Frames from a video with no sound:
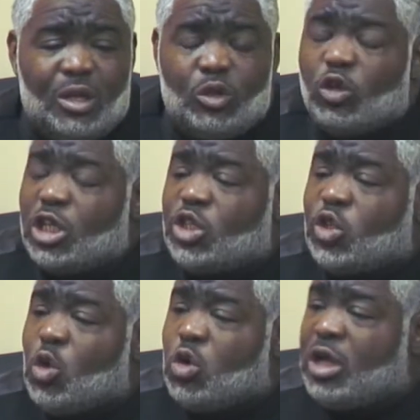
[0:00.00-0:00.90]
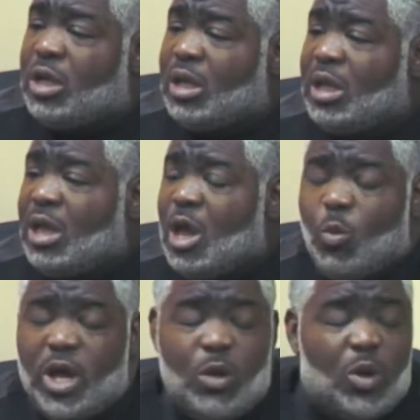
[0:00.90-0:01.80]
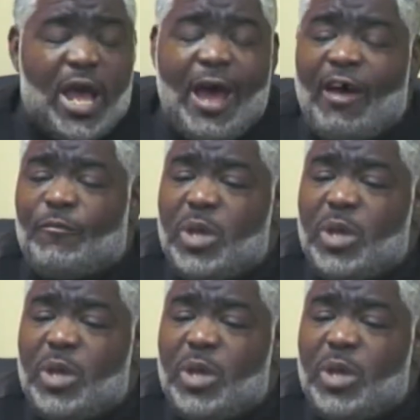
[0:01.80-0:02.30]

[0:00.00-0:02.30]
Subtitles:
through the souk, when he would have